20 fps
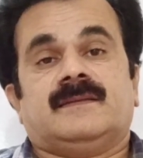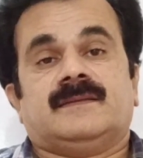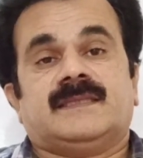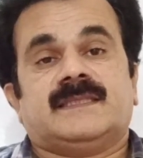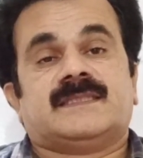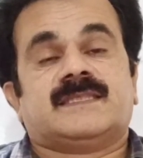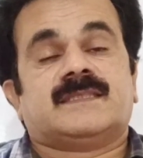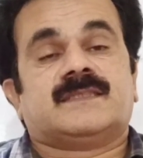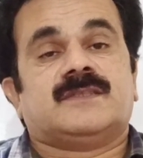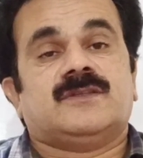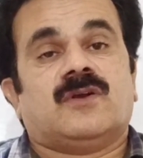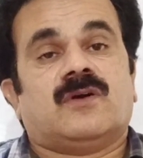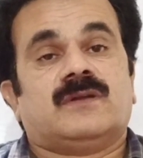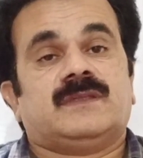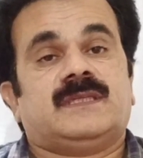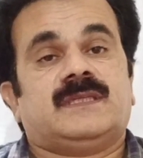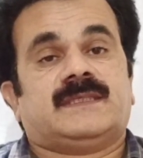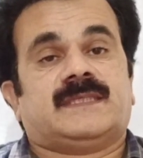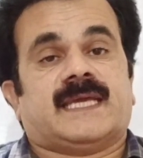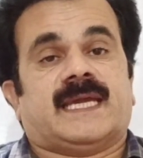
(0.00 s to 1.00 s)
This is
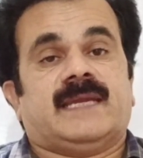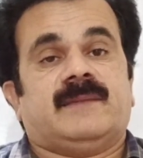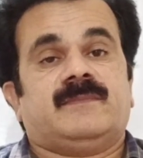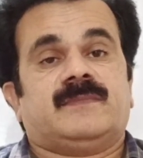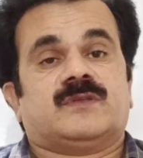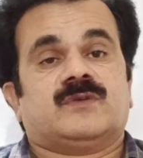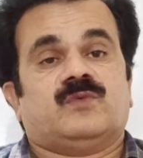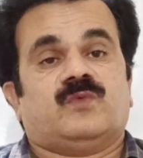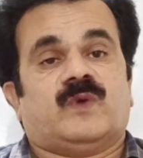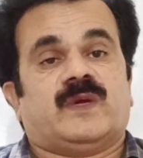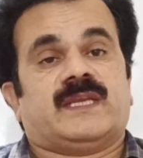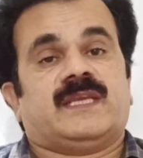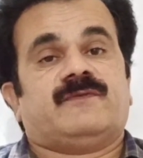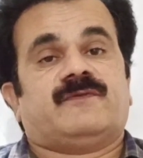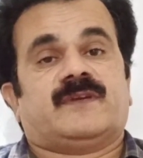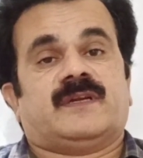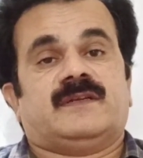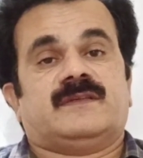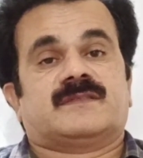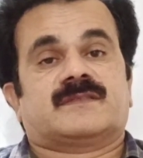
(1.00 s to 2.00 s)
not the time to worry,
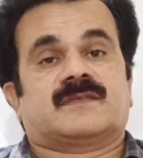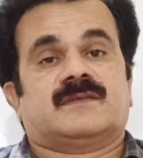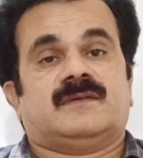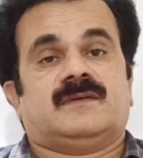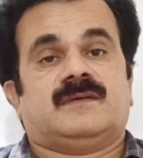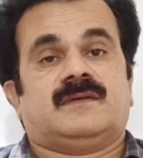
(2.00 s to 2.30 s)
friends.